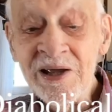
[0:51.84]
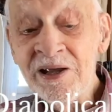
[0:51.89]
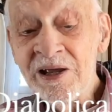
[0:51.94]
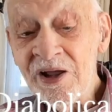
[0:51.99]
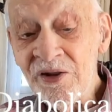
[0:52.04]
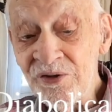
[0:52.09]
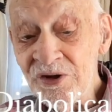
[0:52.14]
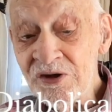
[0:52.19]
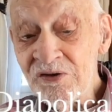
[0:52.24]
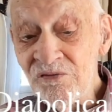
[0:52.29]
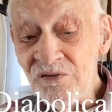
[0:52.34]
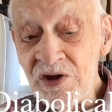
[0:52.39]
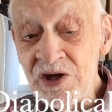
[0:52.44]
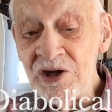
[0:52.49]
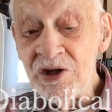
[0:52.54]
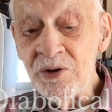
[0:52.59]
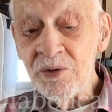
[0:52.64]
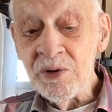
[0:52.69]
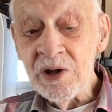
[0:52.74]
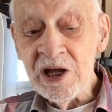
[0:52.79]
And this
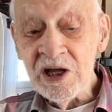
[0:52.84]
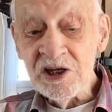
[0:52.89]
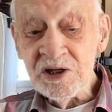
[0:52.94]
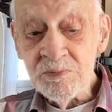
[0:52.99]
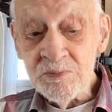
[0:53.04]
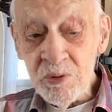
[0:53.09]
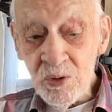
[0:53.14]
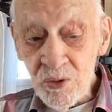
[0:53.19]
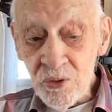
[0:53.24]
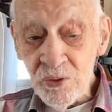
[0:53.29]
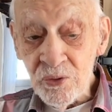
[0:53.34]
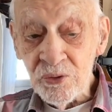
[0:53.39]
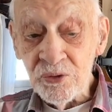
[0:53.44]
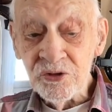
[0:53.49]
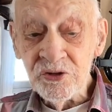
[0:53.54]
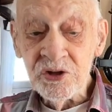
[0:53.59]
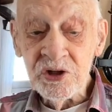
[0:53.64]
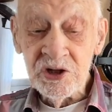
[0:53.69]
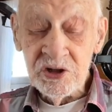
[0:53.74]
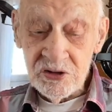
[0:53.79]
video
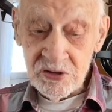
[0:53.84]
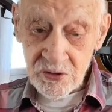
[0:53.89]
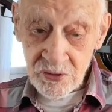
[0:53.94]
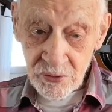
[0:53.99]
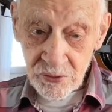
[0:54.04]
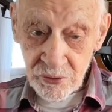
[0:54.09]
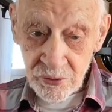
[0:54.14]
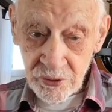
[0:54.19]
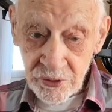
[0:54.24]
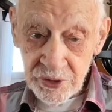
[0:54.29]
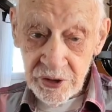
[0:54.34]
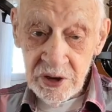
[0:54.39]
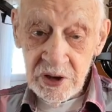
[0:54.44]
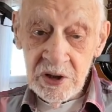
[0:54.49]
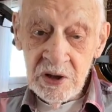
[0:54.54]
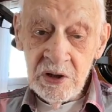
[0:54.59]
explores this chord